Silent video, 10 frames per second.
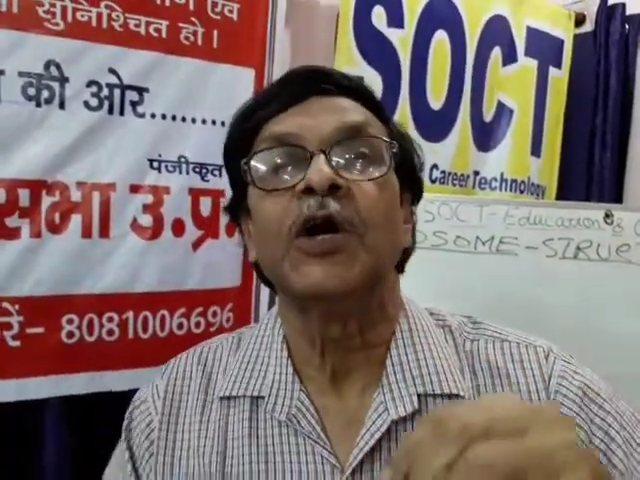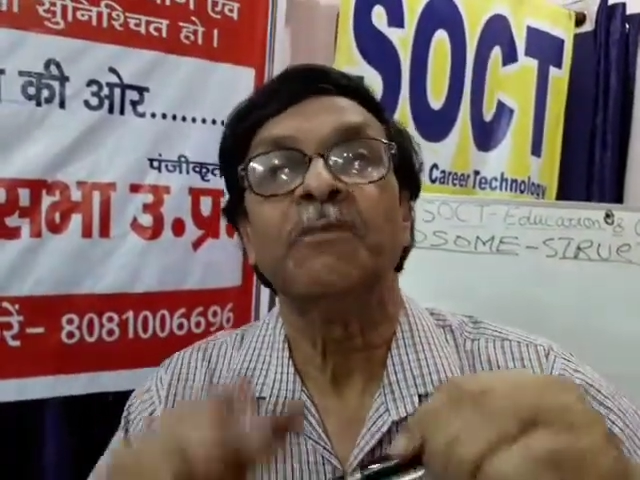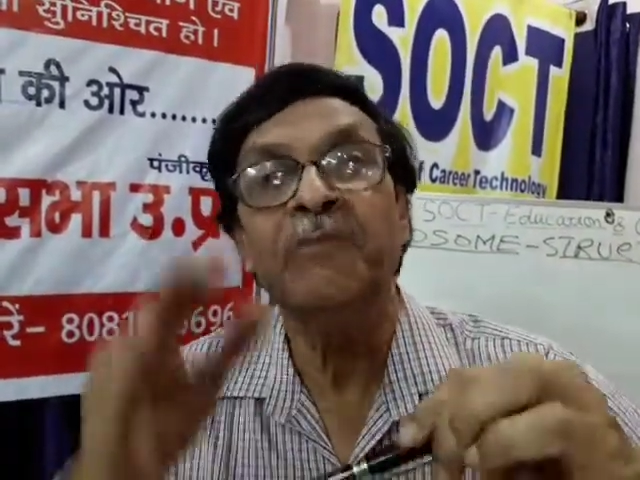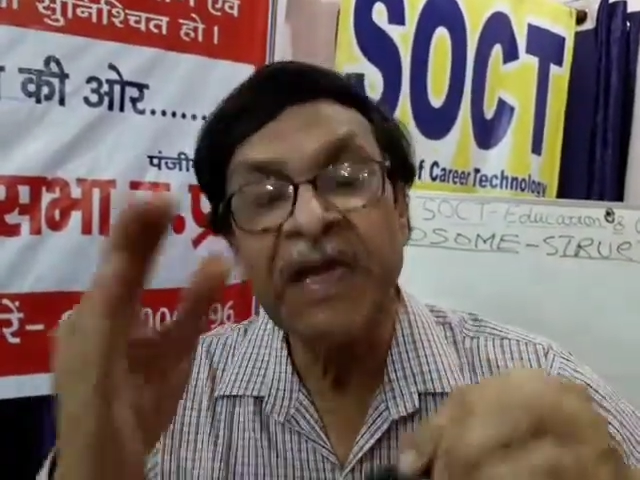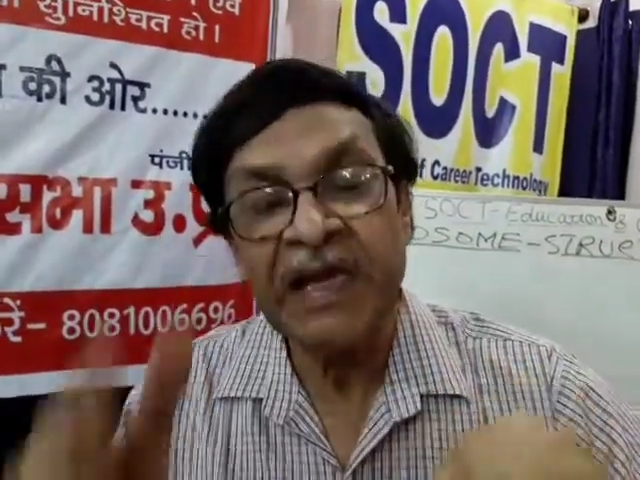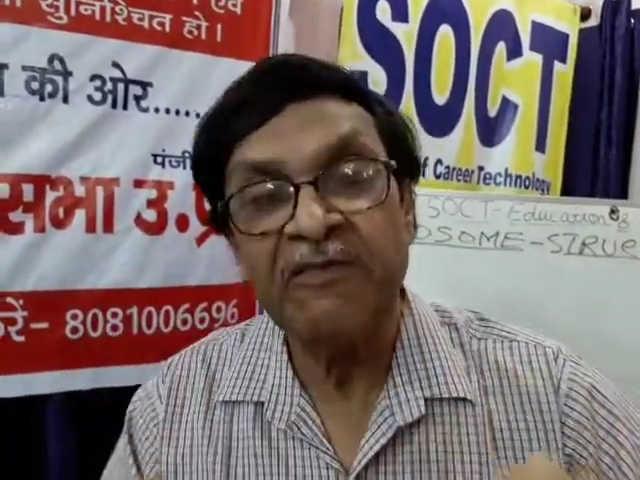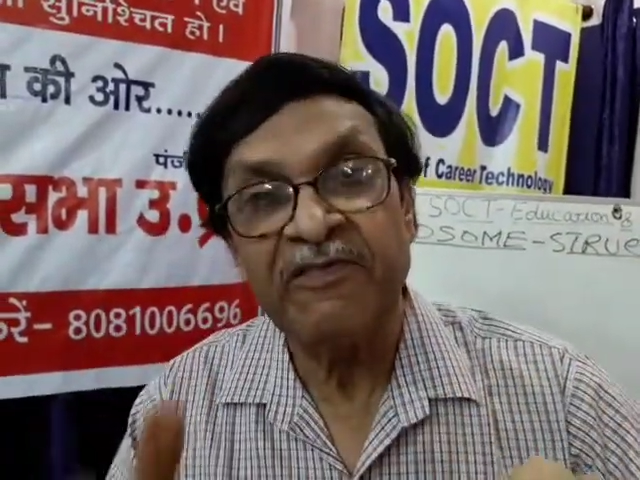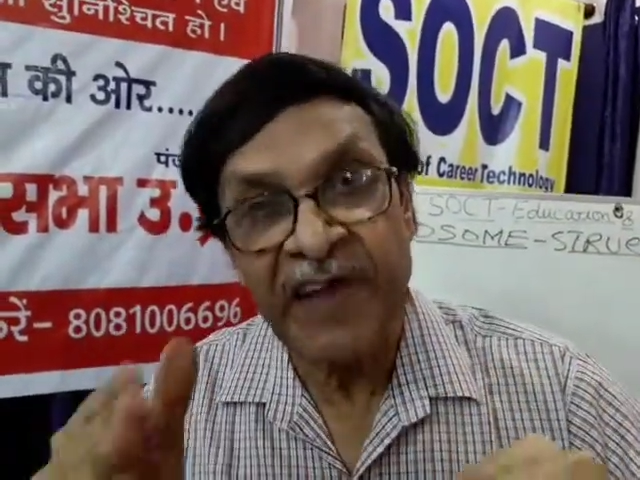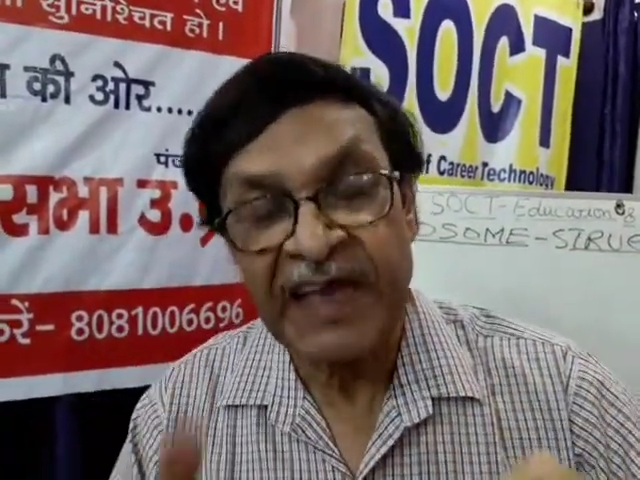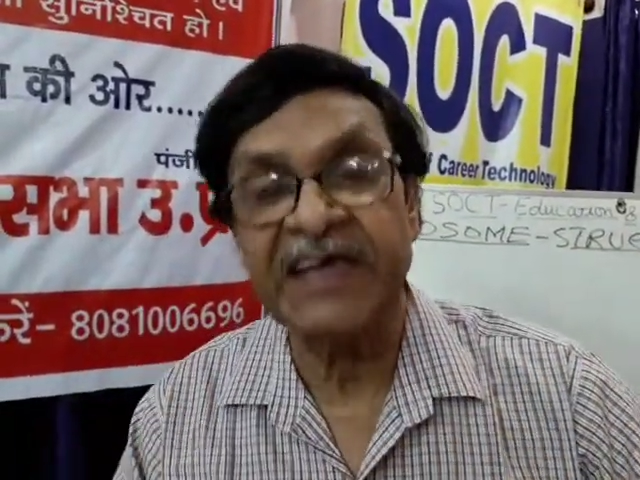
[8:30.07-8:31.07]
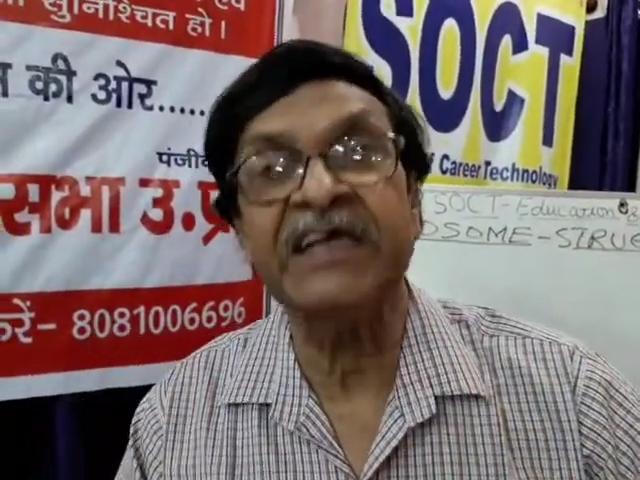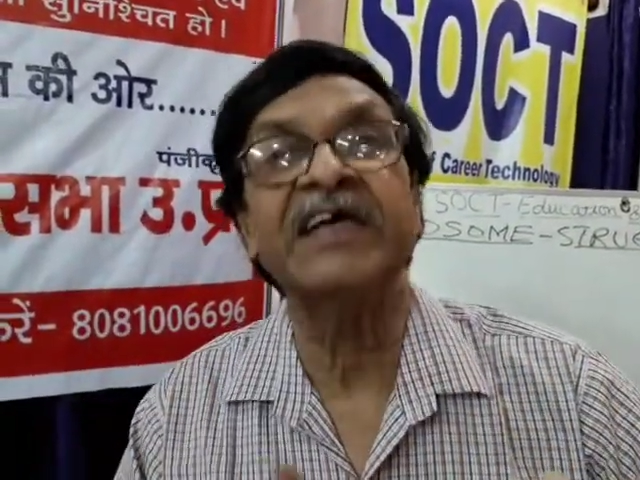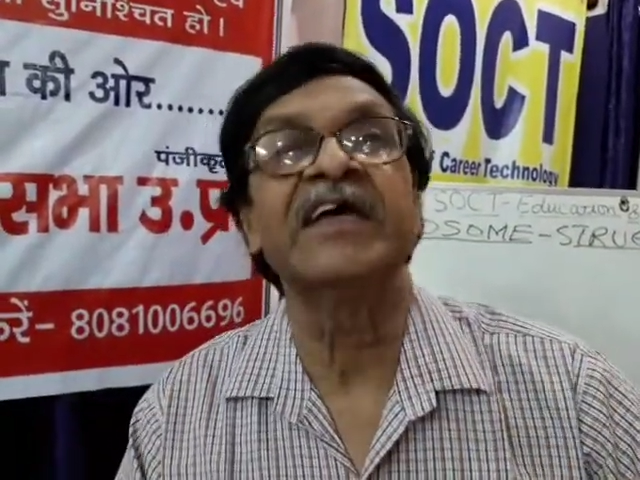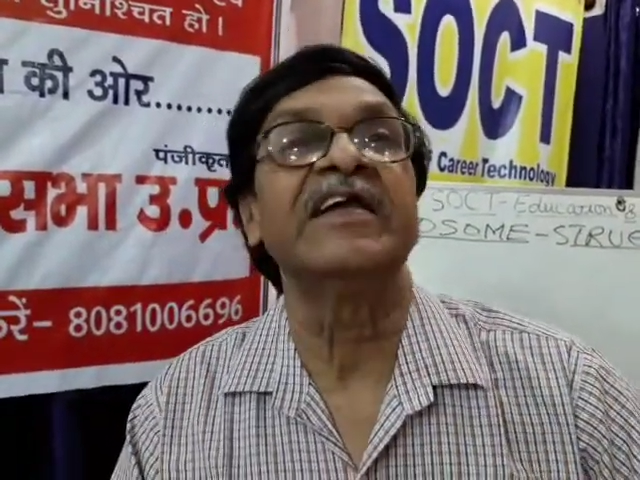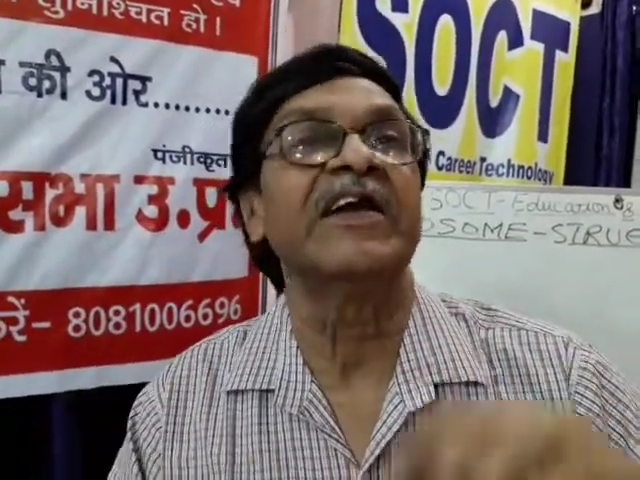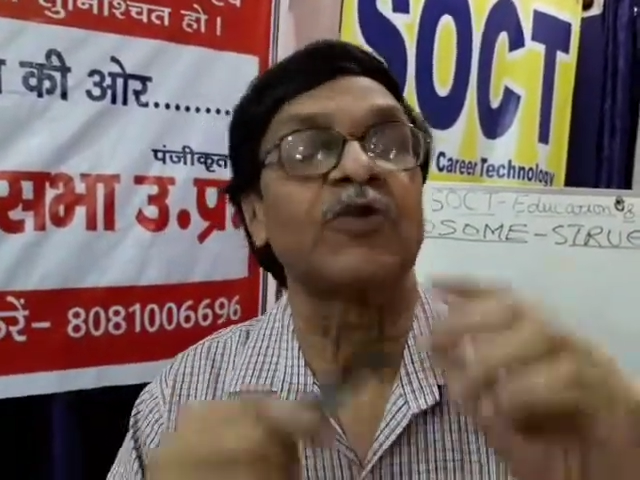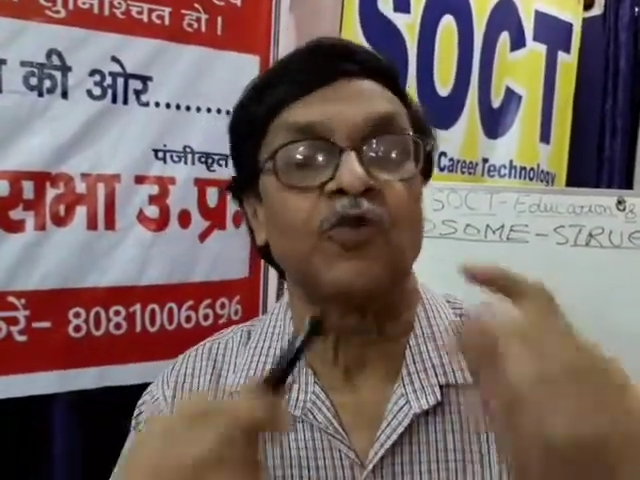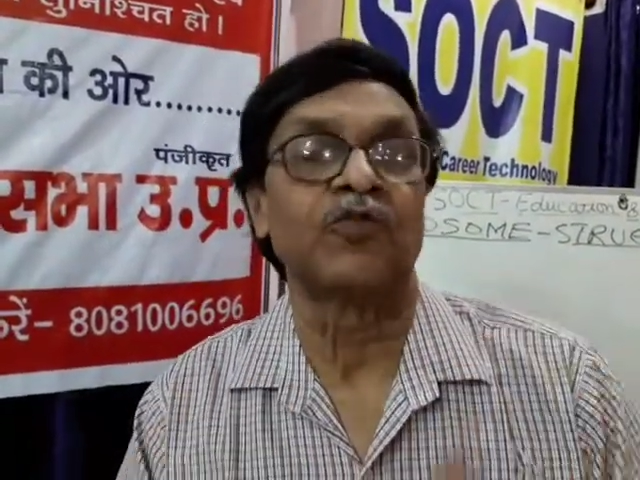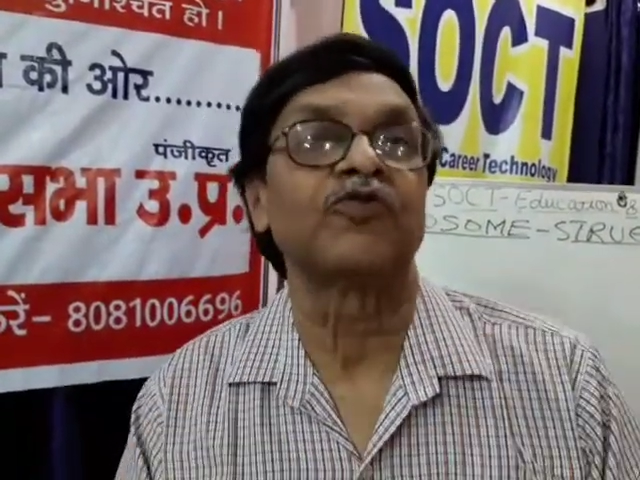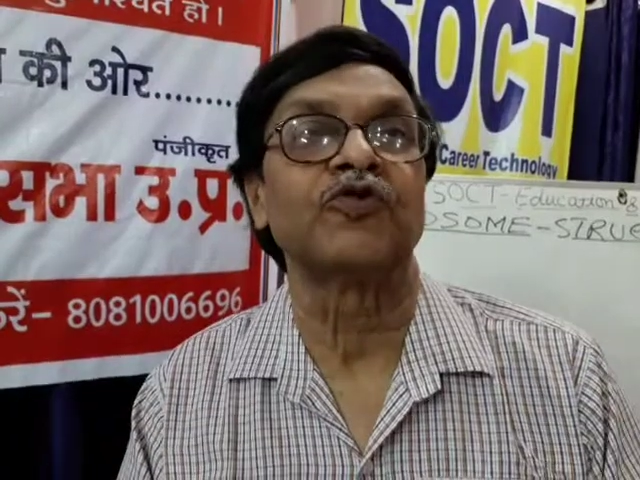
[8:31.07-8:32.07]
may vary in a
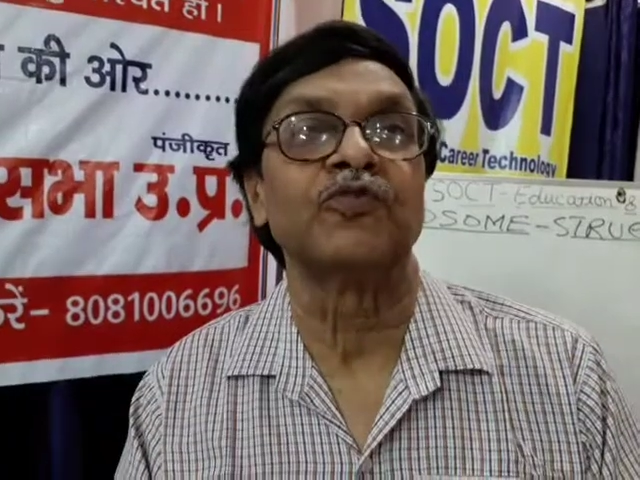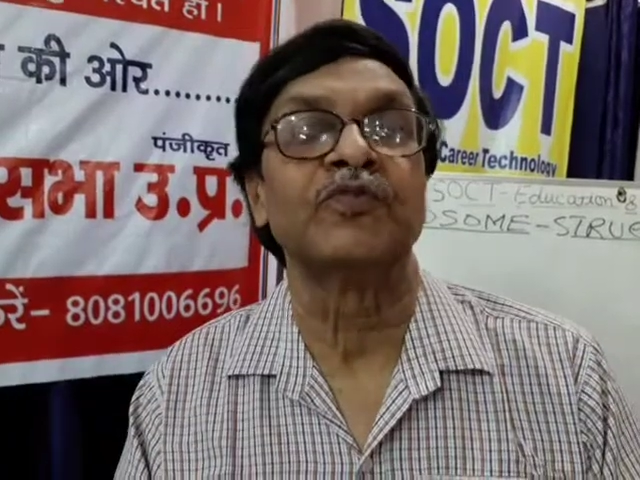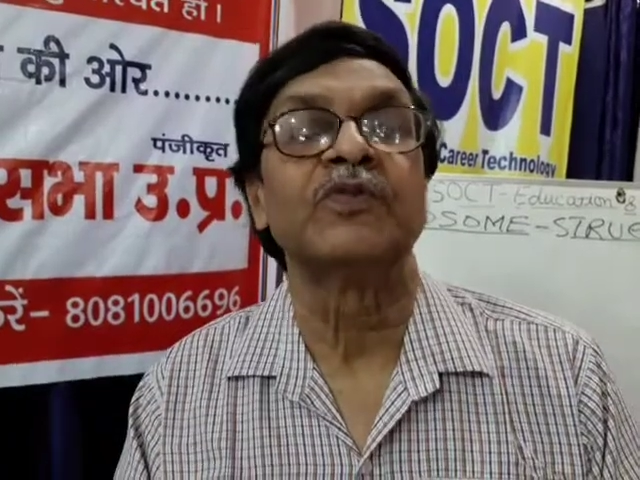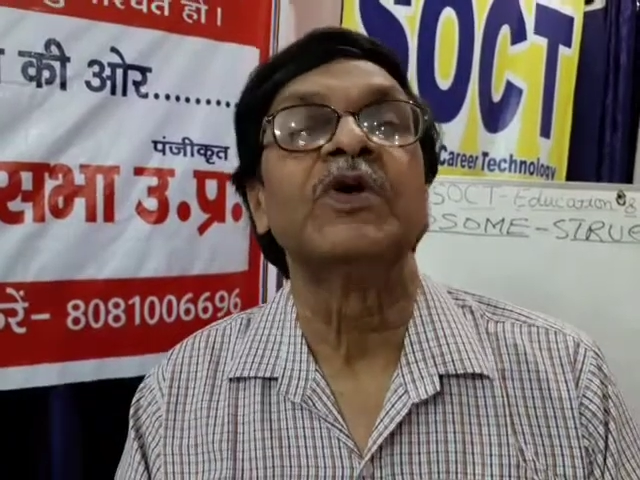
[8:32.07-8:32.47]
chromosome.